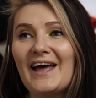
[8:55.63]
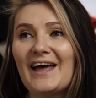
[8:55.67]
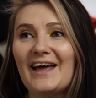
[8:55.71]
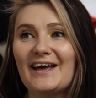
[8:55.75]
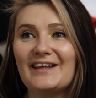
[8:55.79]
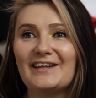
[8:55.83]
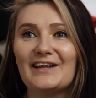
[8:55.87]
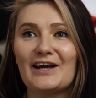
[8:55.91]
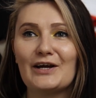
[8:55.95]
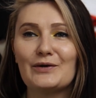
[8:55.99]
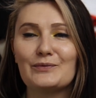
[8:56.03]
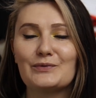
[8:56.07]

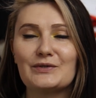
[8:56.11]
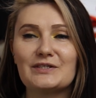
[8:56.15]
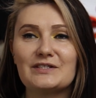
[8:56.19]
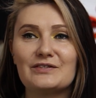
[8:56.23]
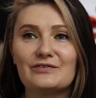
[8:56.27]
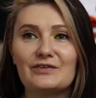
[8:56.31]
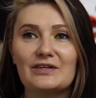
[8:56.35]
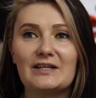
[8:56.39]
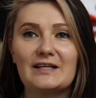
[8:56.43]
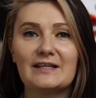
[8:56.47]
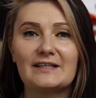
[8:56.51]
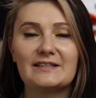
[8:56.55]
and I
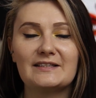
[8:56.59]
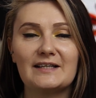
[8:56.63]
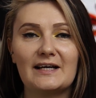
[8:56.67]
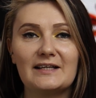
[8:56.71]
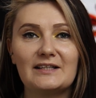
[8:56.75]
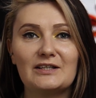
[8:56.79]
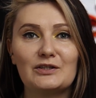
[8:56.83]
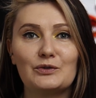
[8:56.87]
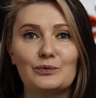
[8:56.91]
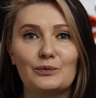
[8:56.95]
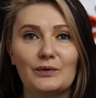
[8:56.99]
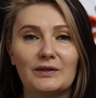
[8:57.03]
was really
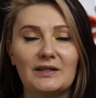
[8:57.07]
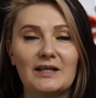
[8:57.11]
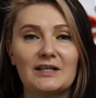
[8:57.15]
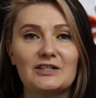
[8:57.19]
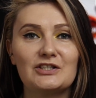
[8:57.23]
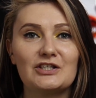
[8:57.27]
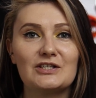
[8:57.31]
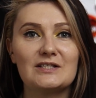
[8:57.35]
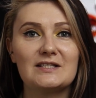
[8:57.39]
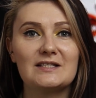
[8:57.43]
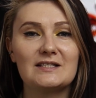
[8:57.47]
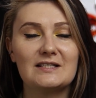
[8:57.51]
excited when I
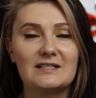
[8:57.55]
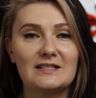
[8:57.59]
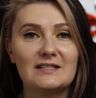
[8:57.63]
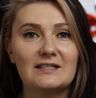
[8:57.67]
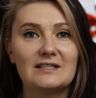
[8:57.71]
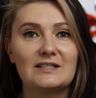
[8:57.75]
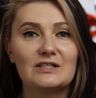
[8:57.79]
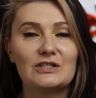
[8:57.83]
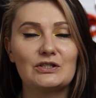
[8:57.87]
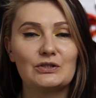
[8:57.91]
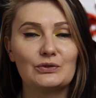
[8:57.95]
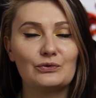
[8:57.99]
just
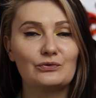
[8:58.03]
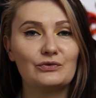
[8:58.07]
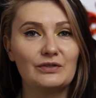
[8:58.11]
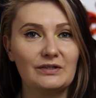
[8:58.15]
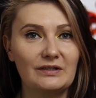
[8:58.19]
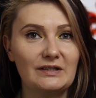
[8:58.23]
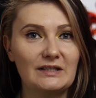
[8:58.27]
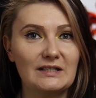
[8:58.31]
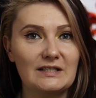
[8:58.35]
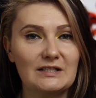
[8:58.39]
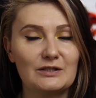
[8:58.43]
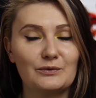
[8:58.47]
seated to
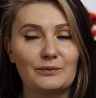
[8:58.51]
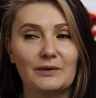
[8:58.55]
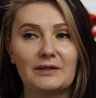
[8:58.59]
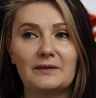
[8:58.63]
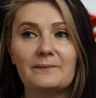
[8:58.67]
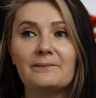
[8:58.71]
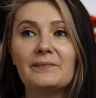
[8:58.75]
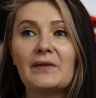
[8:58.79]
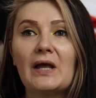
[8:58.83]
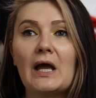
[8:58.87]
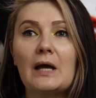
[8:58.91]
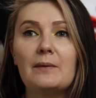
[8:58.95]
read this
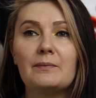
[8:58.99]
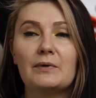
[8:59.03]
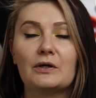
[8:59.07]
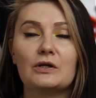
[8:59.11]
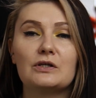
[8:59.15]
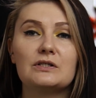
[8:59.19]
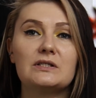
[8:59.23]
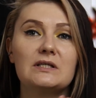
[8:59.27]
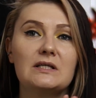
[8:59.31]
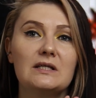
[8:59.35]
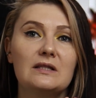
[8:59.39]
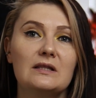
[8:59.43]
one,
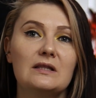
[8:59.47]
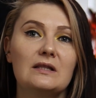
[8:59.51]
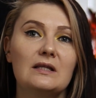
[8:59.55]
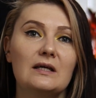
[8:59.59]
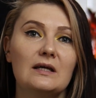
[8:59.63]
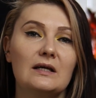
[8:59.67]
because in